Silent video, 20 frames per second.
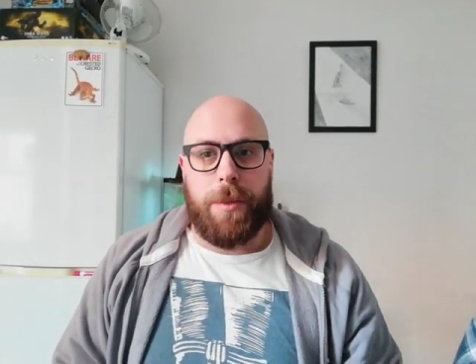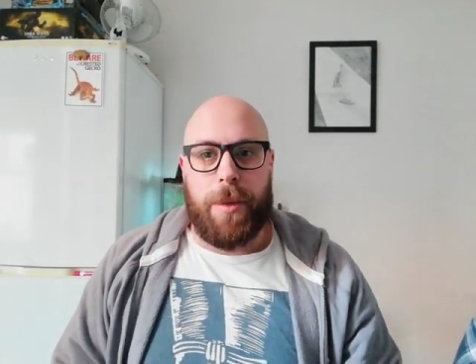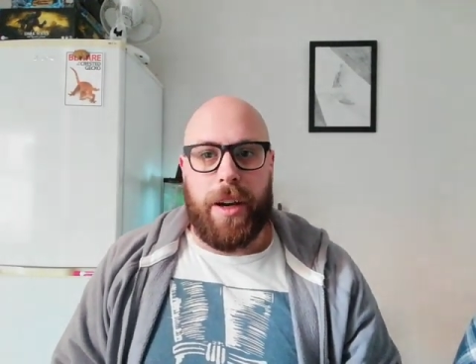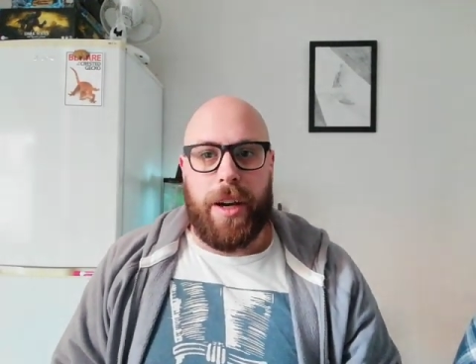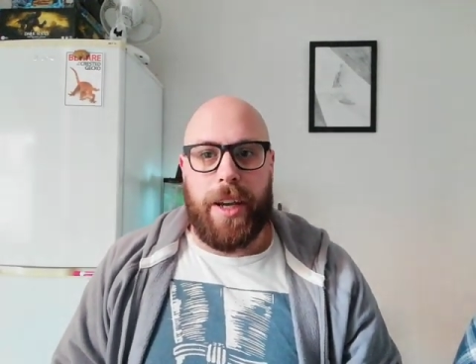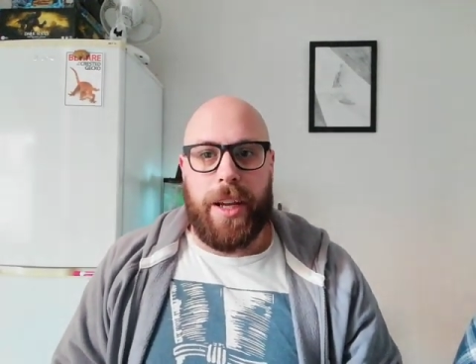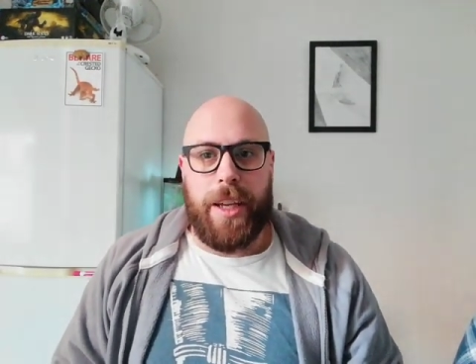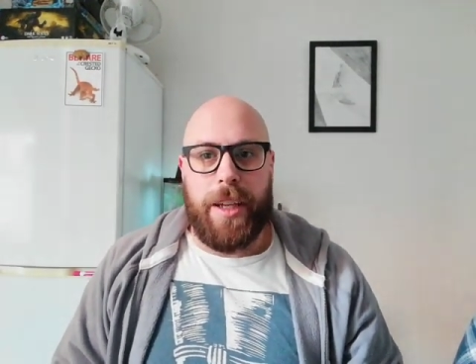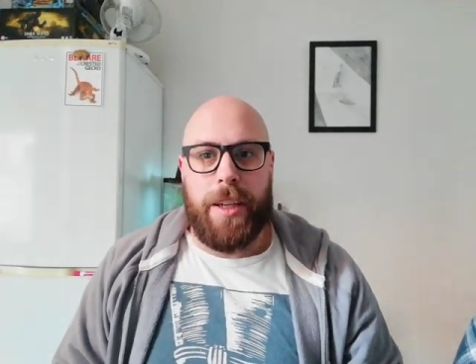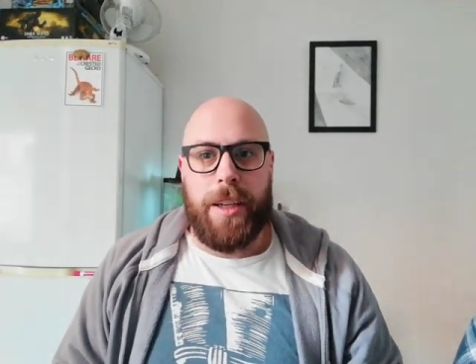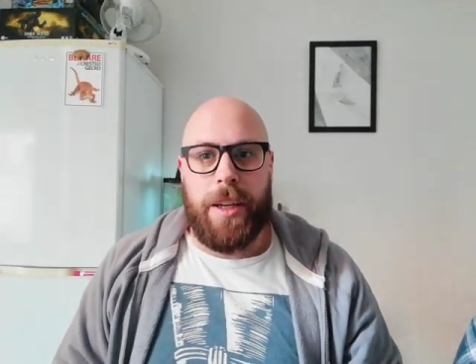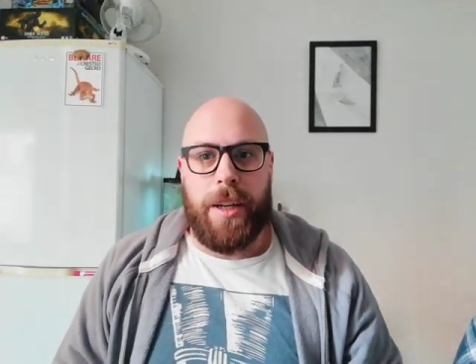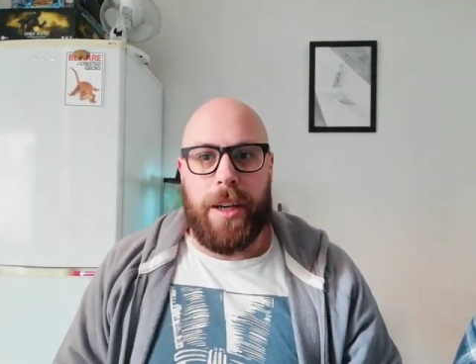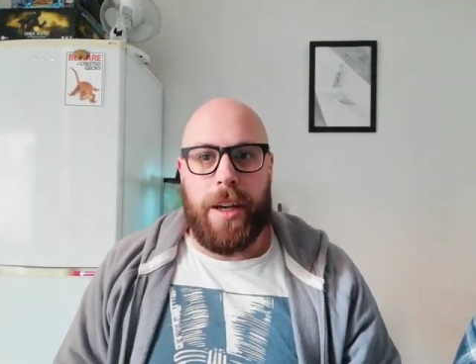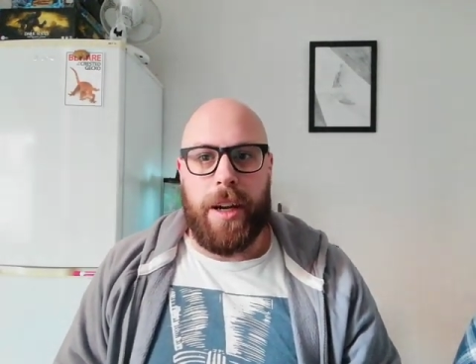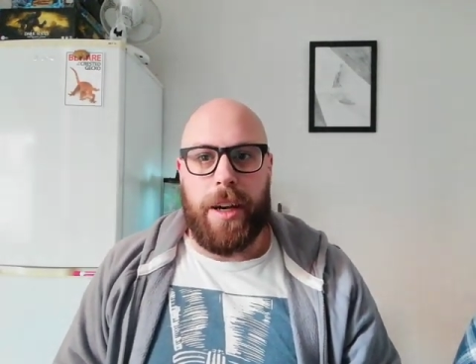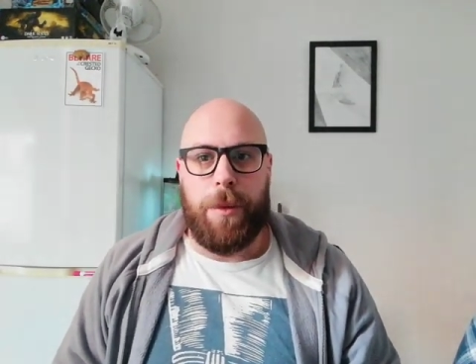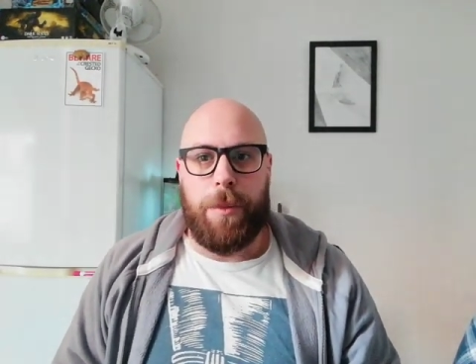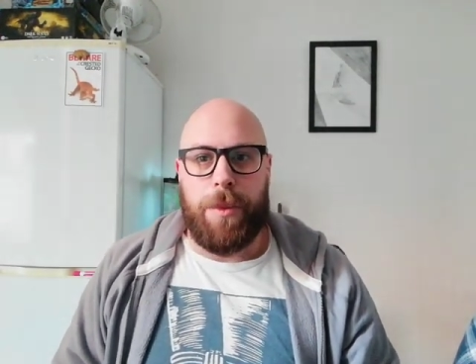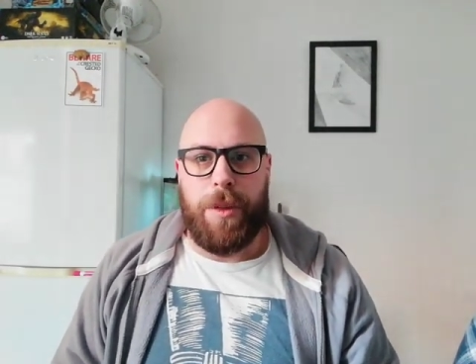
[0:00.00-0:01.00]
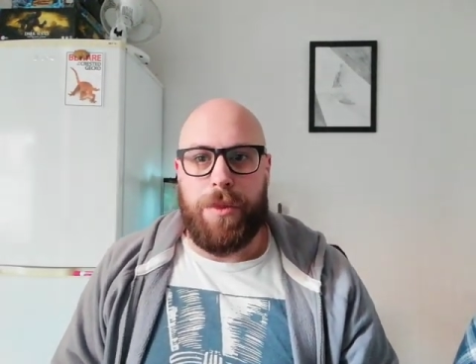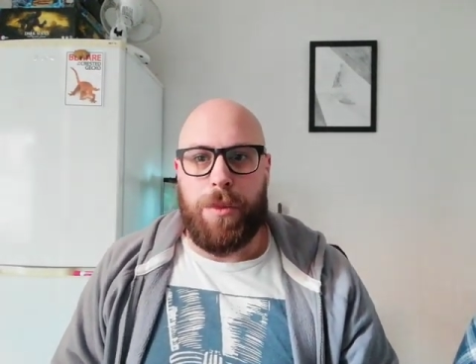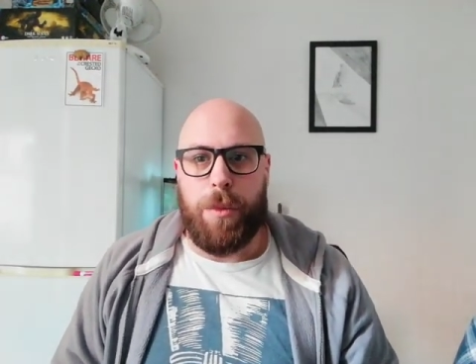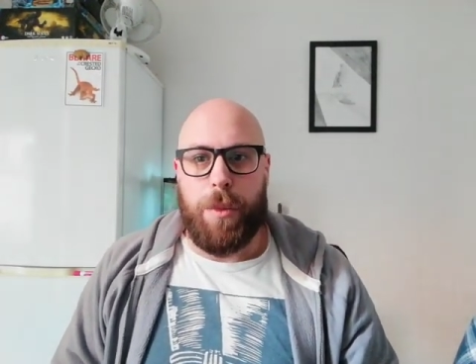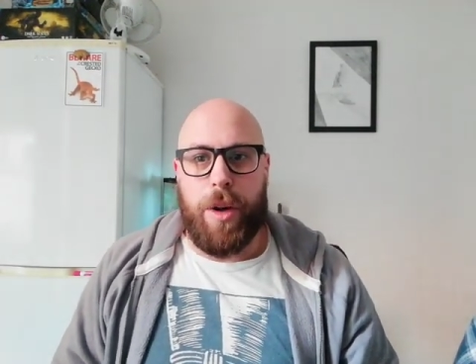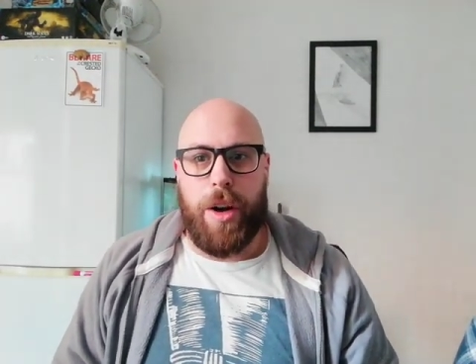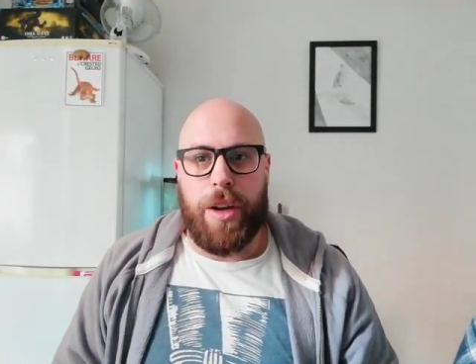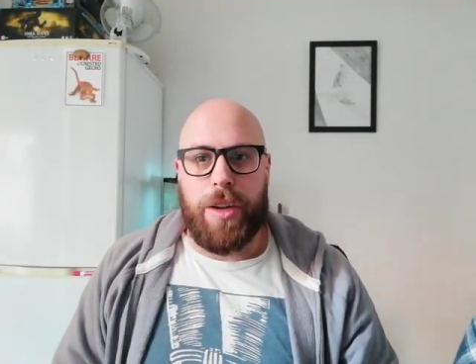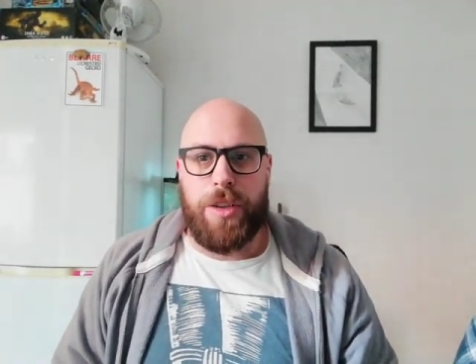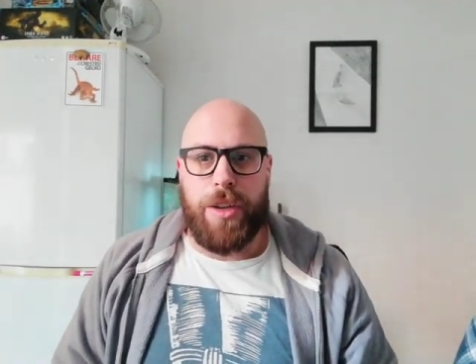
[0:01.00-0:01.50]
my different
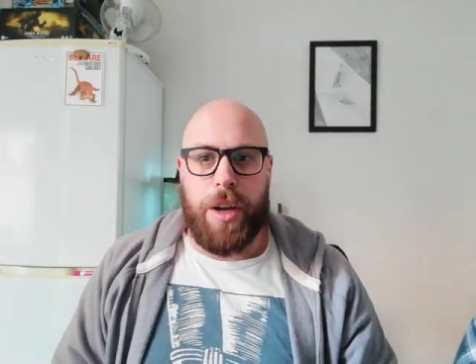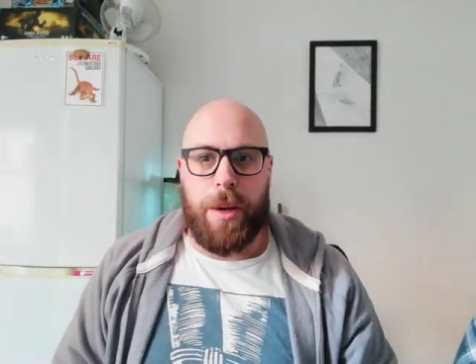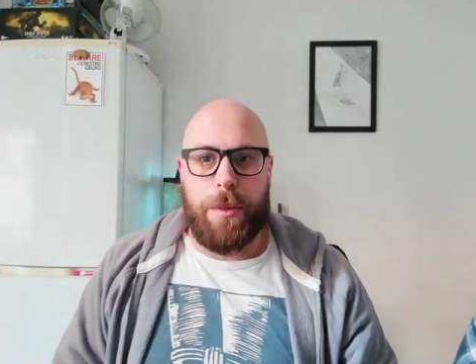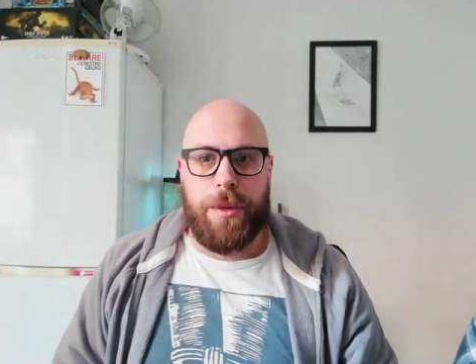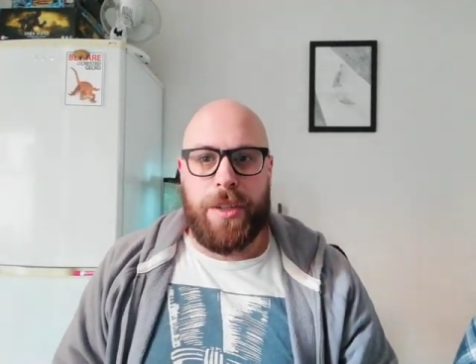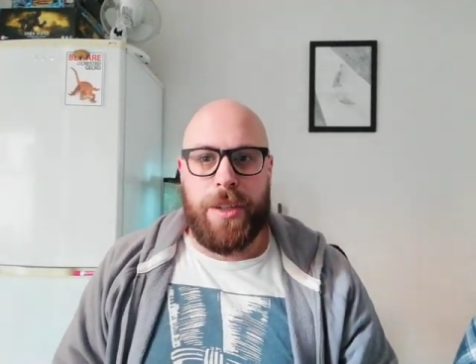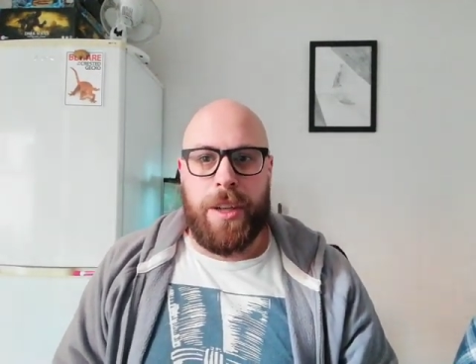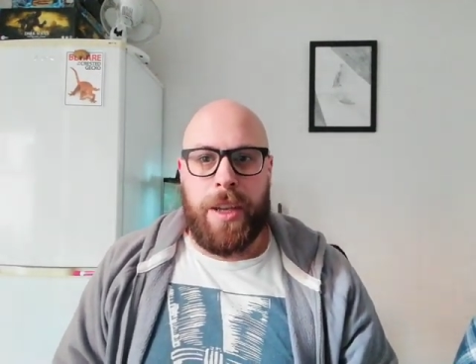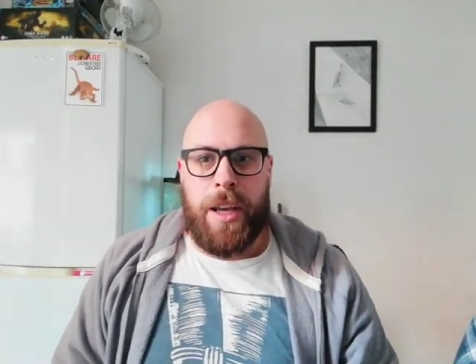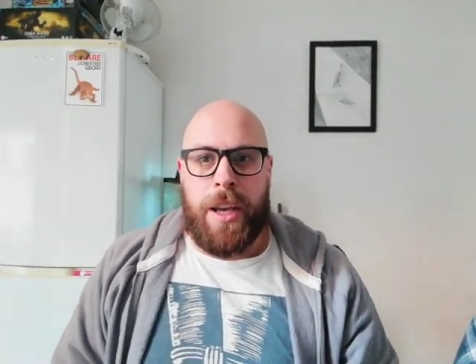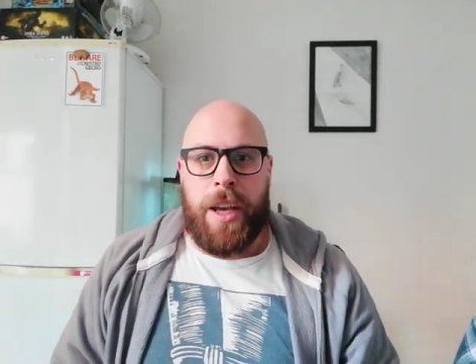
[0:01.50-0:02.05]
workshops